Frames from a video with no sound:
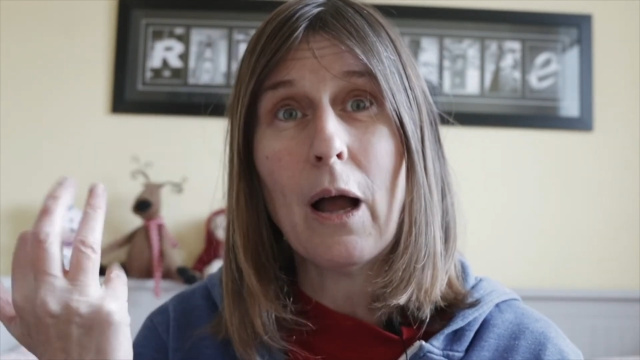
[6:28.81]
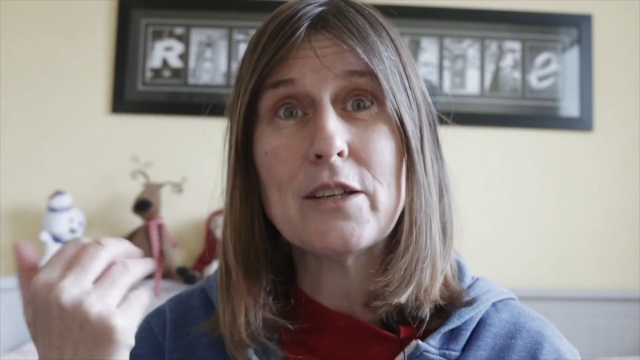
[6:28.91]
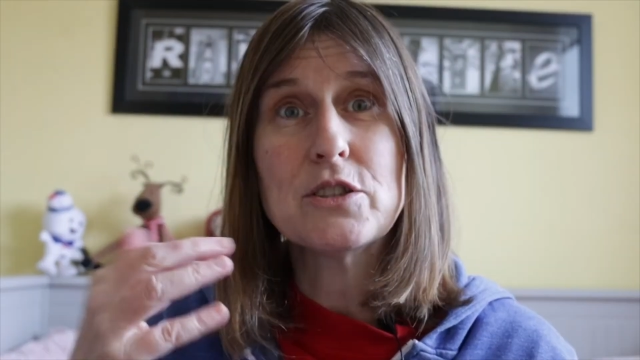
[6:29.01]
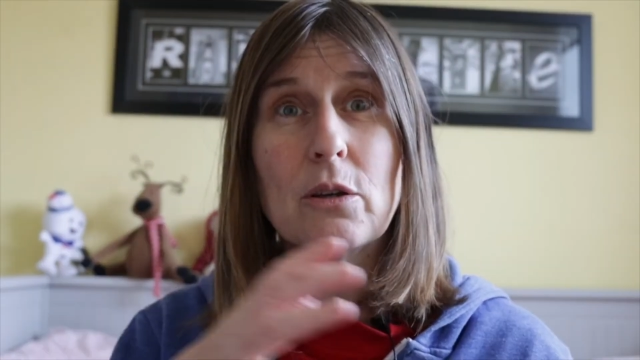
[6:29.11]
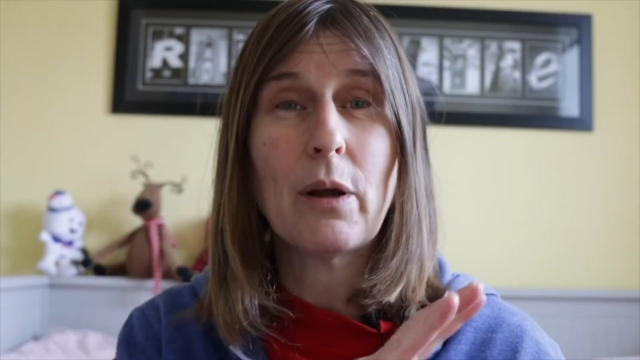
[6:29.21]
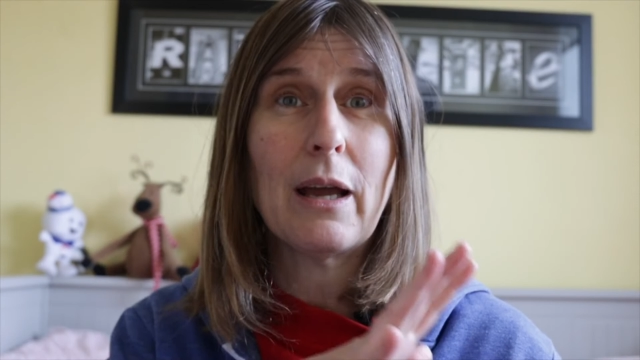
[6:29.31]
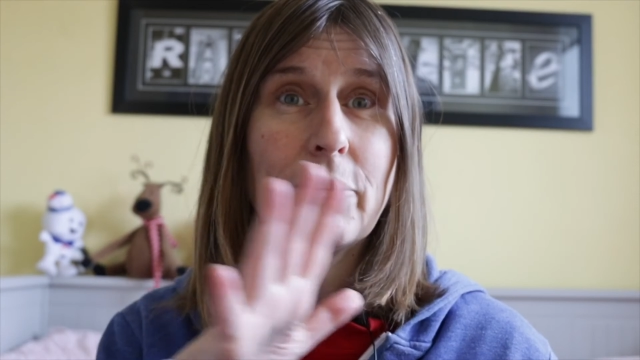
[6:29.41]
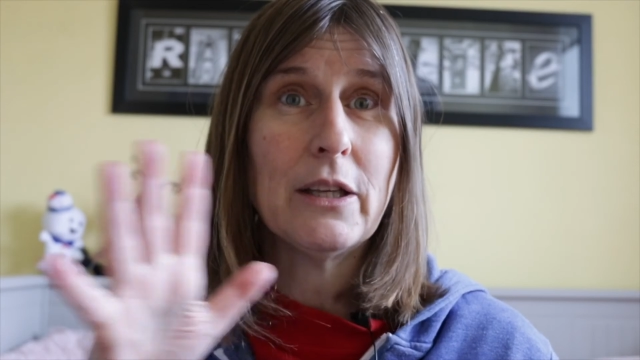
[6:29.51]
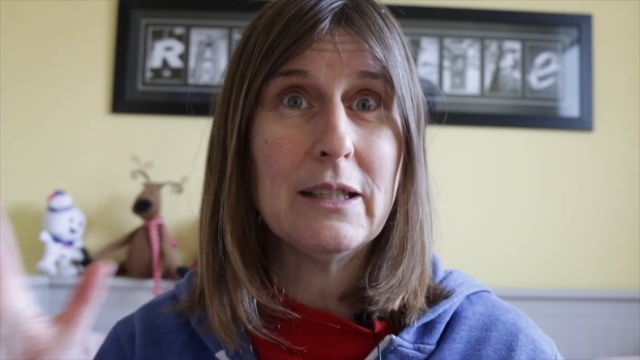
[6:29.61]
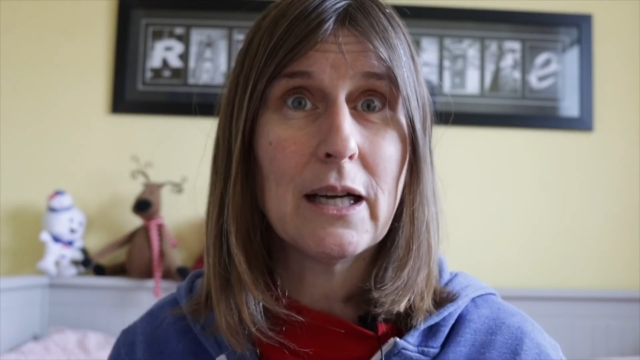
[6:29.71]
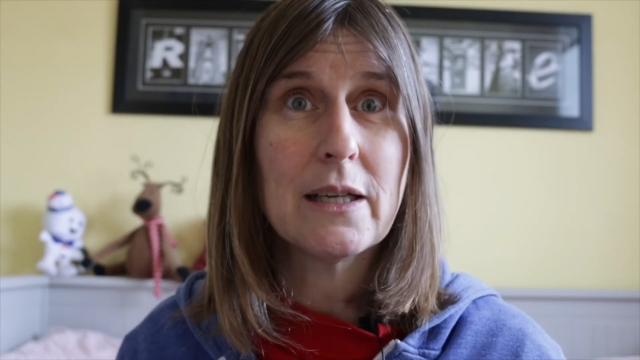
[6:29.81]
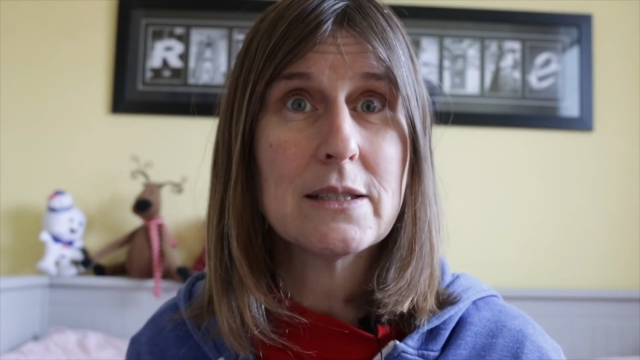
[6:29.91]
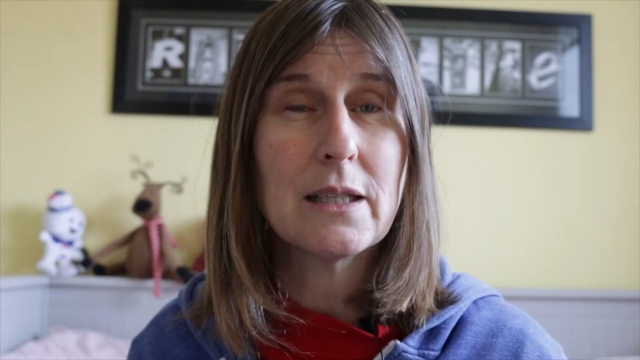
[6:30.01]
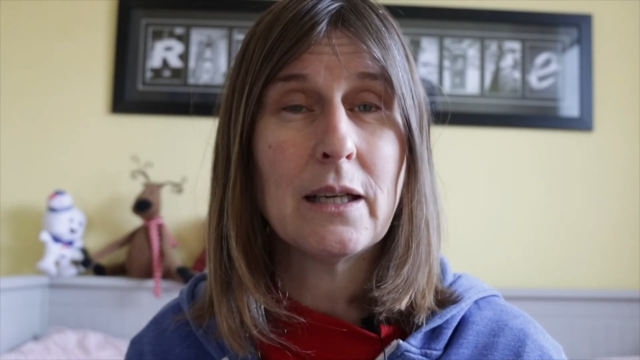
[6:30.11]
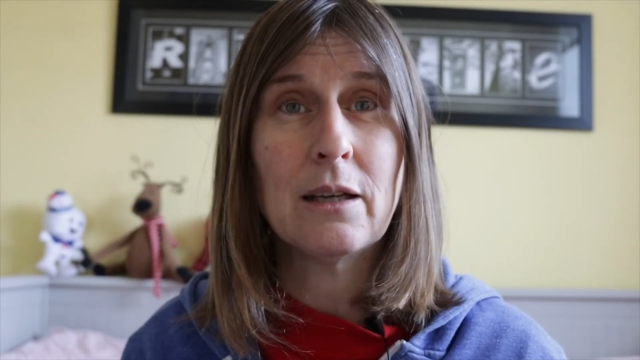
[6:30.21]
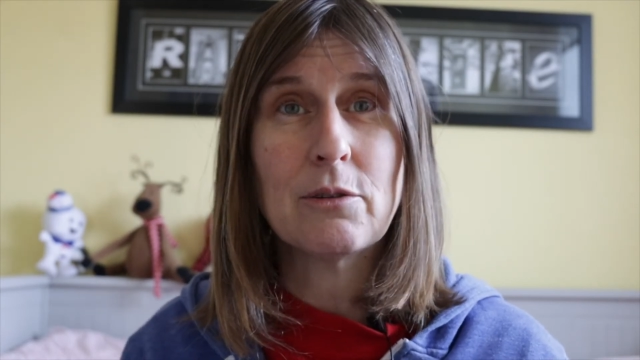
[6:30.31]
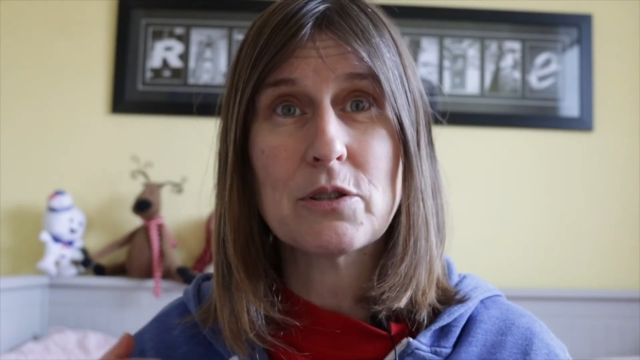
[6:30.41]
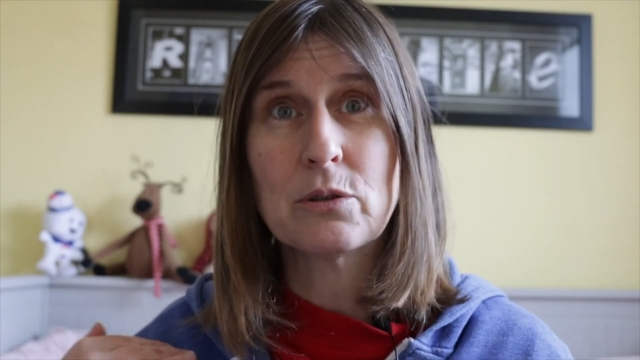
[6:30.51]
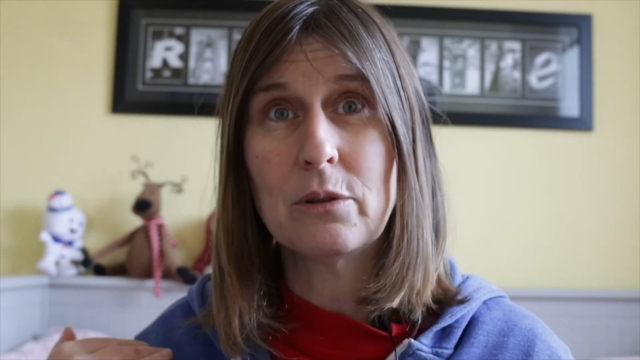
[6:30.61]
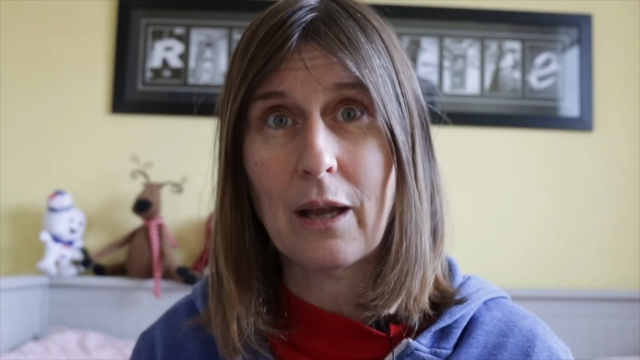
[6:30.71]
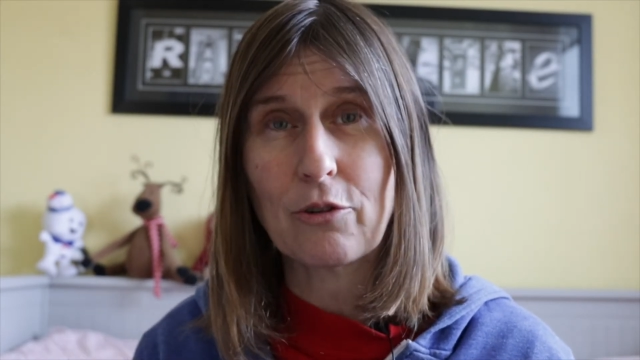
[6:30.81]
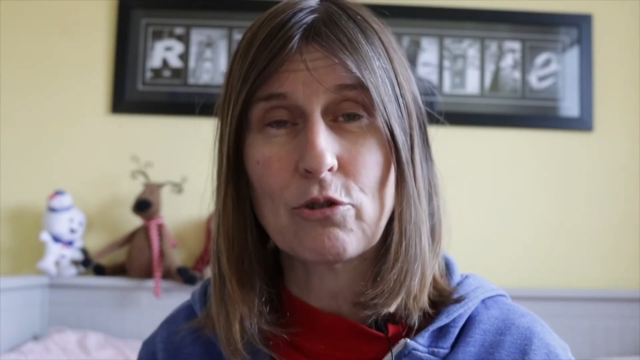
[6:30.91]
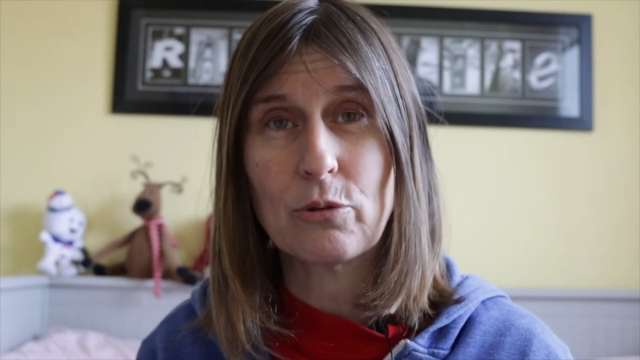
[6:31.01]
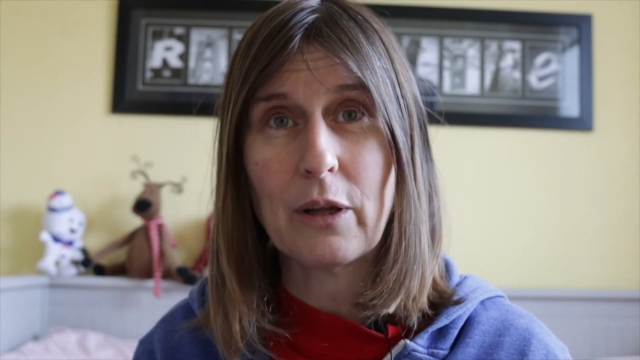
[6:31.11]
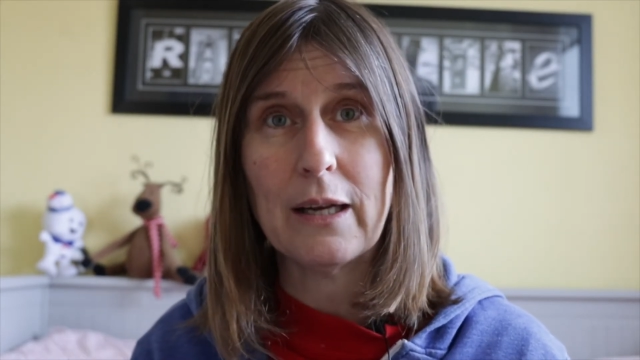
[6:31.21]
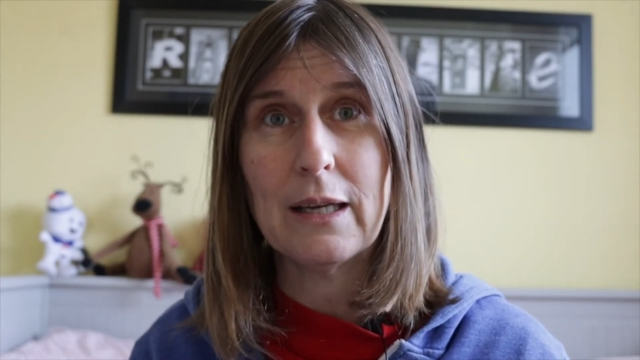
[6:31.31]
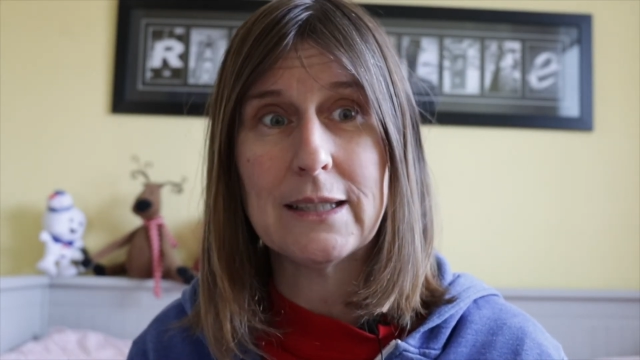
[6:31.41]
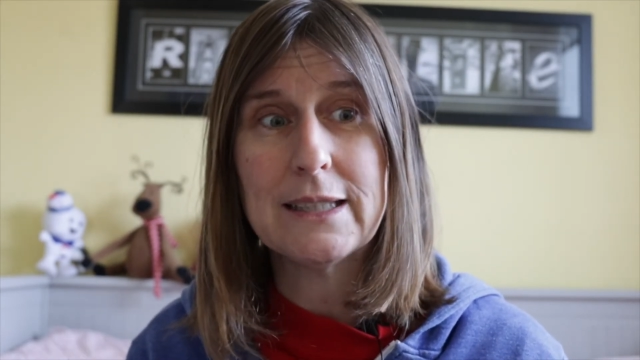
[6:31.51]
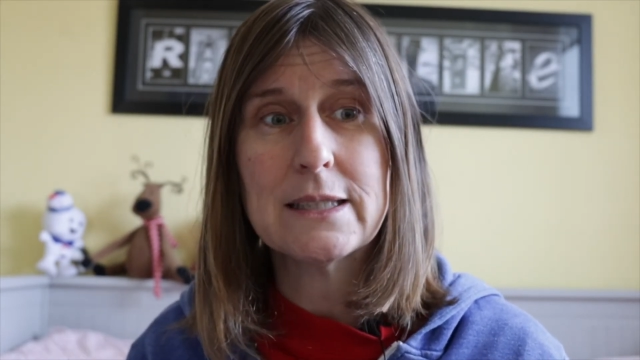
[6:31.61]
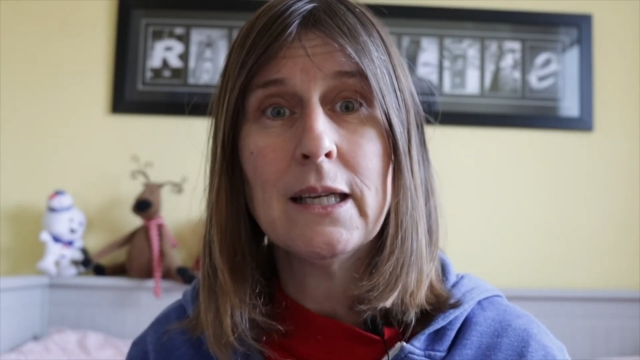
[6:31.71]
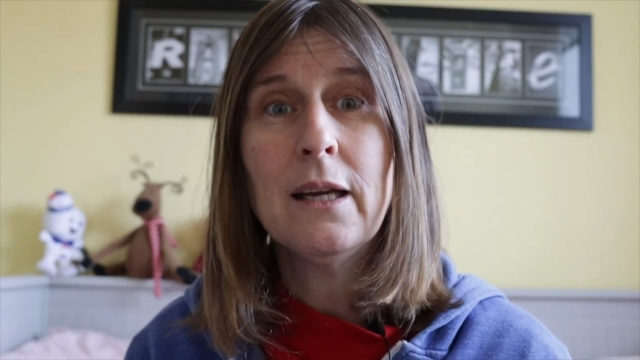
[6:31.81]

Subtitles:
I don't have any lighting in here, it's all natural daylight.